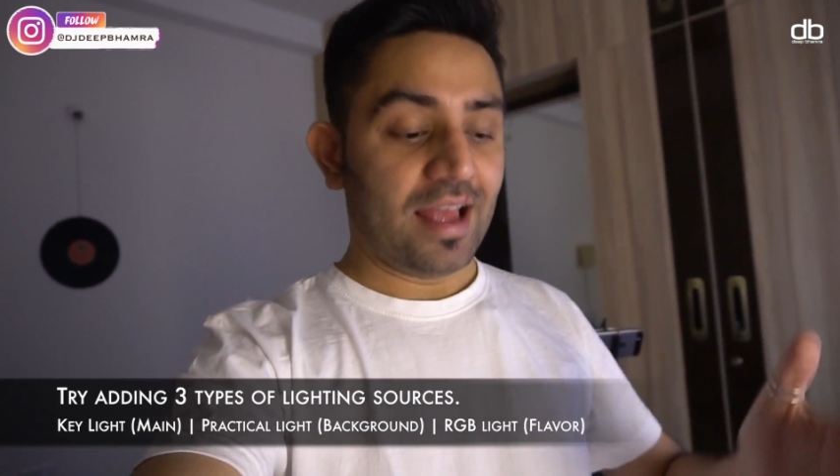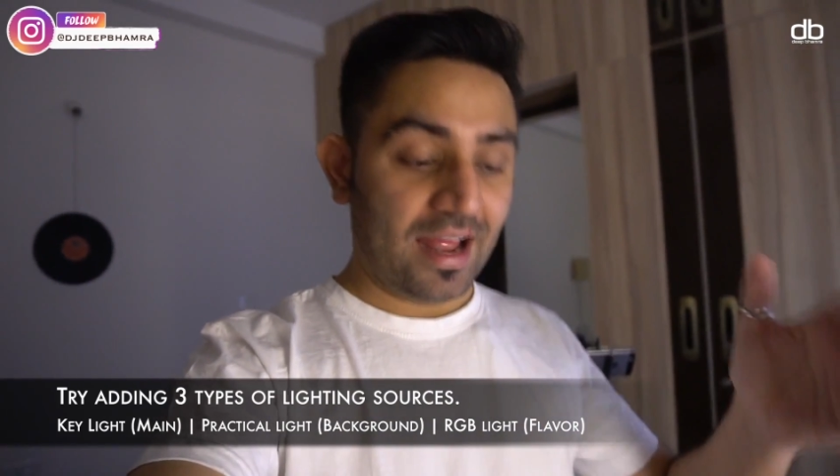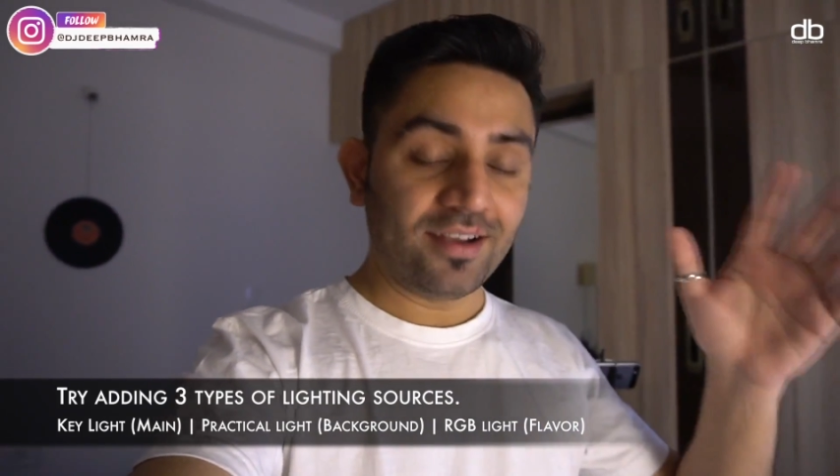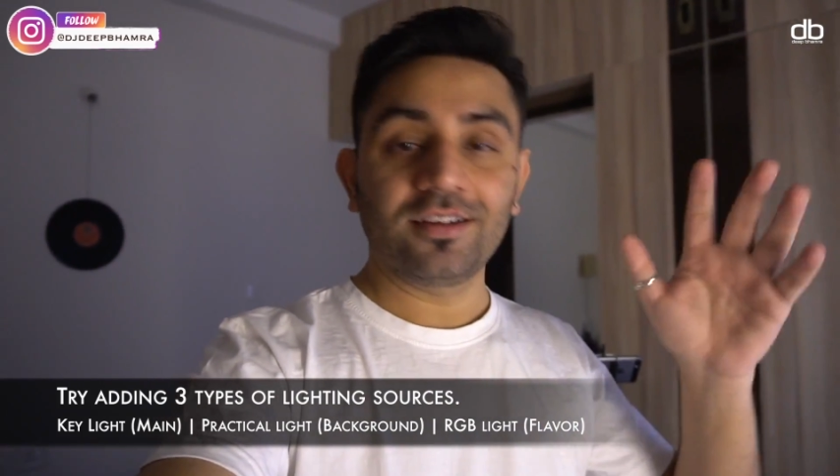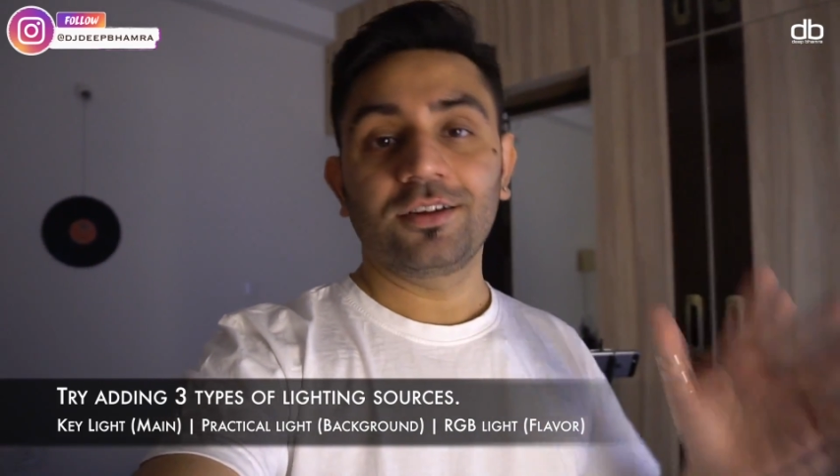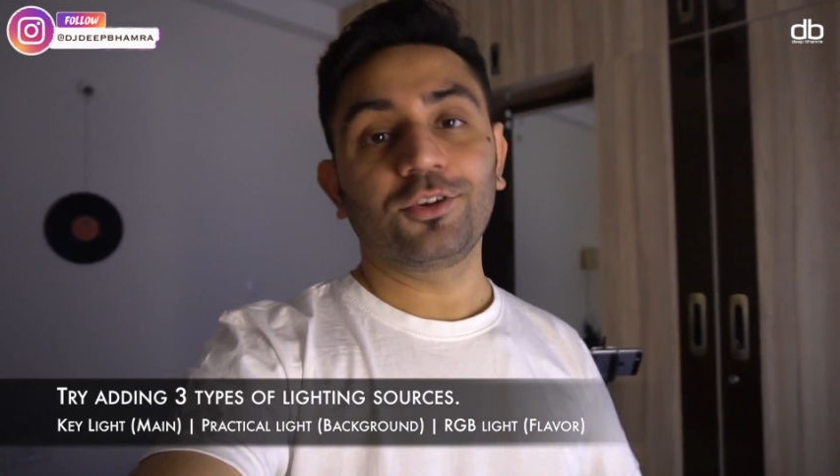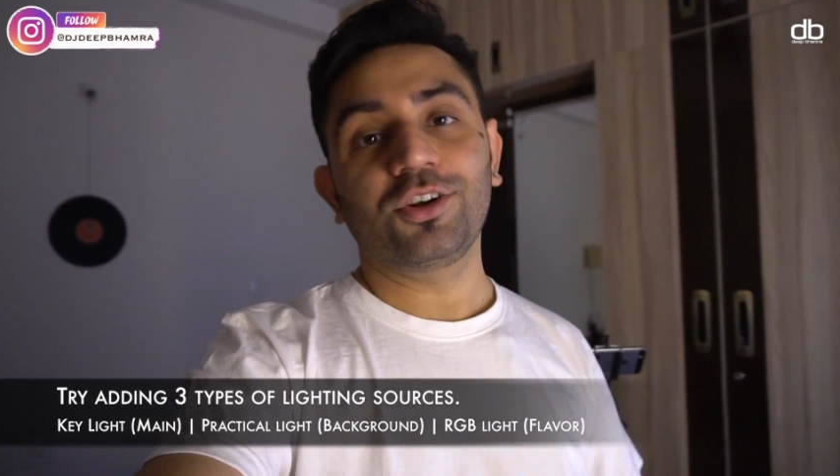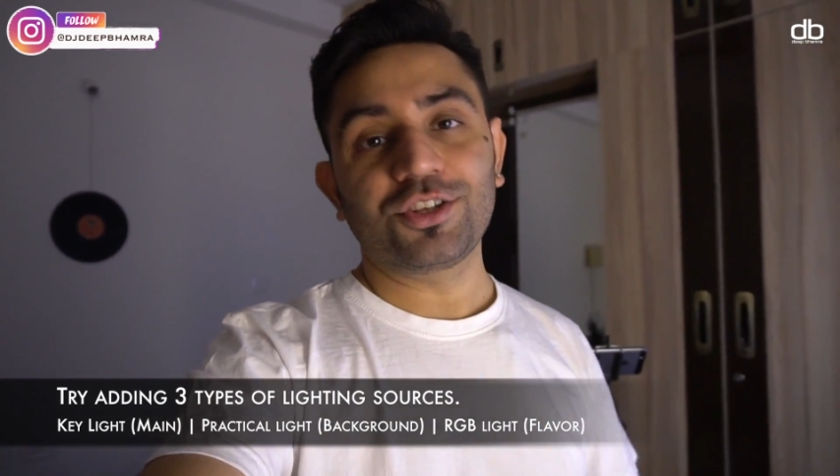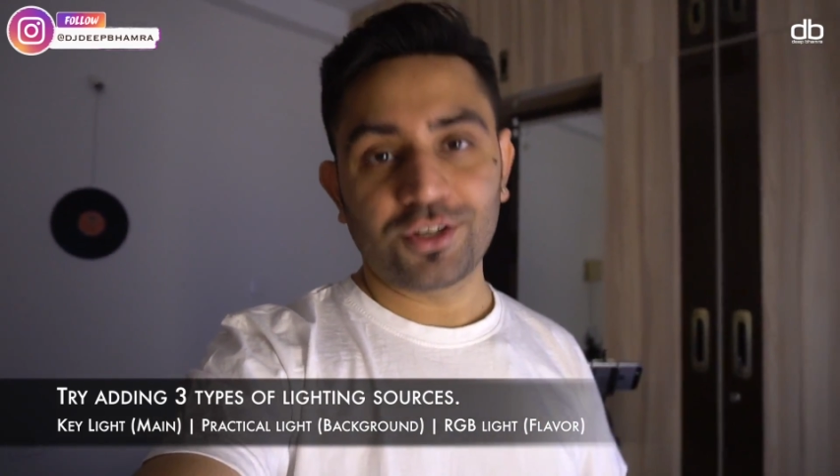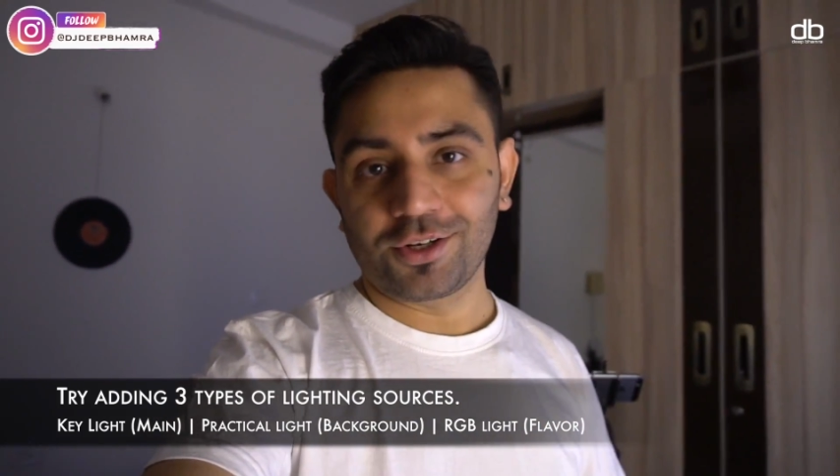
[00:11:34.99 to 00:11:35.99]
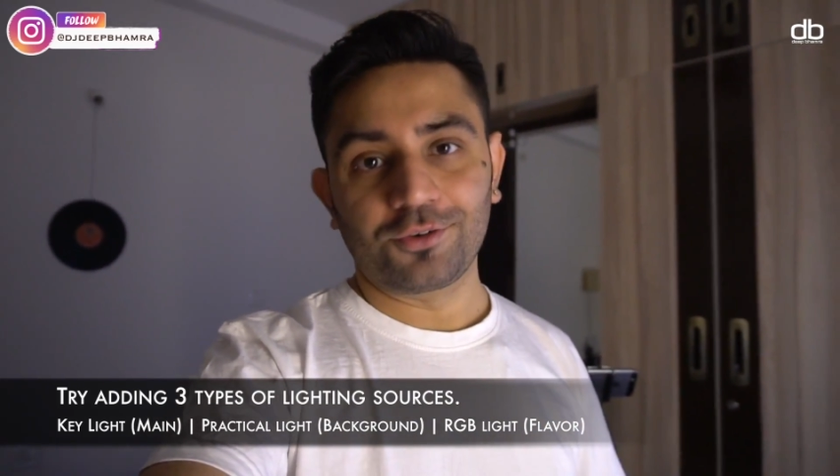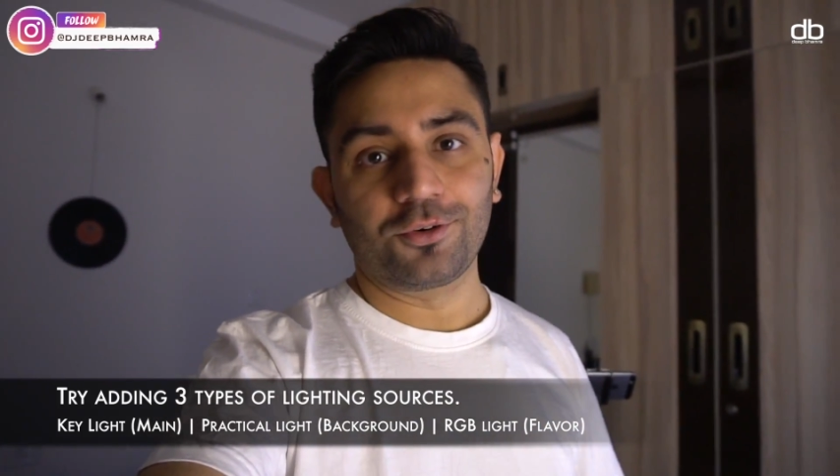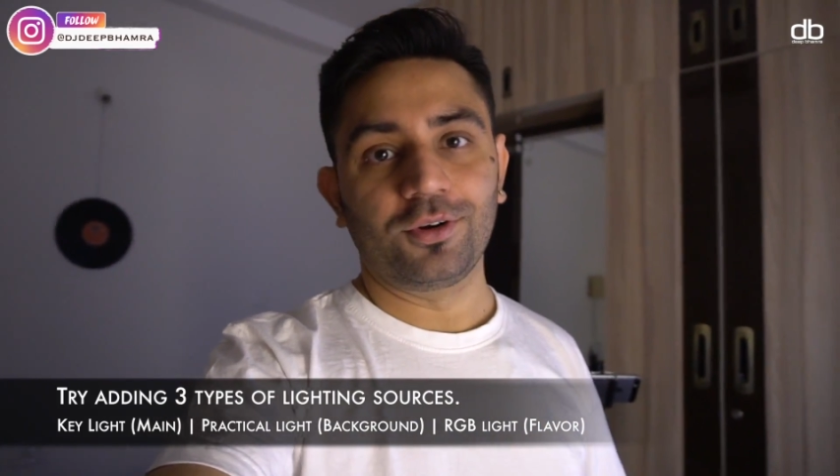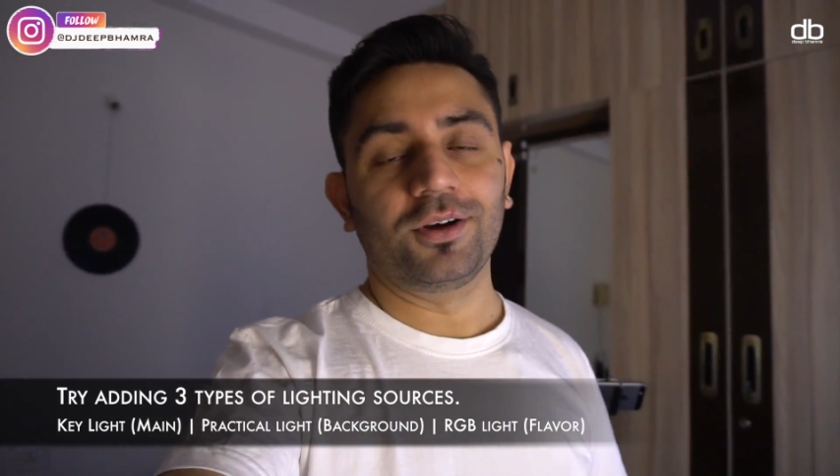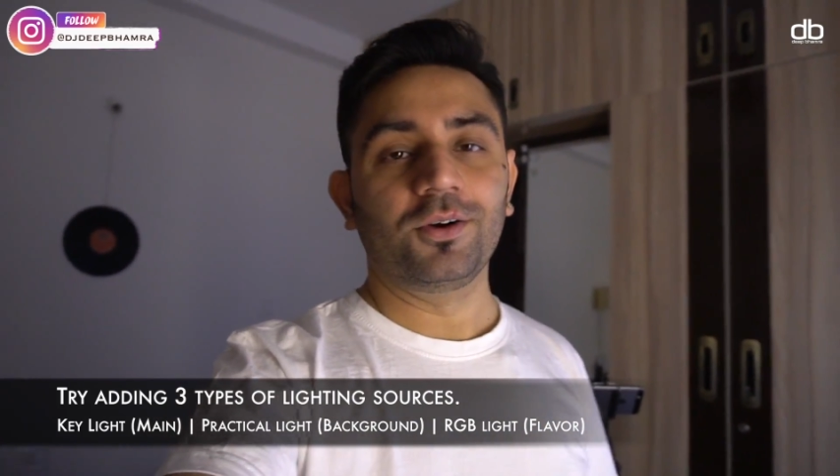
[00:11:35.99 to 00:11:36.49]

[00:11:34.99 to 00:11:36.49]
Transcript: and your DJ controller.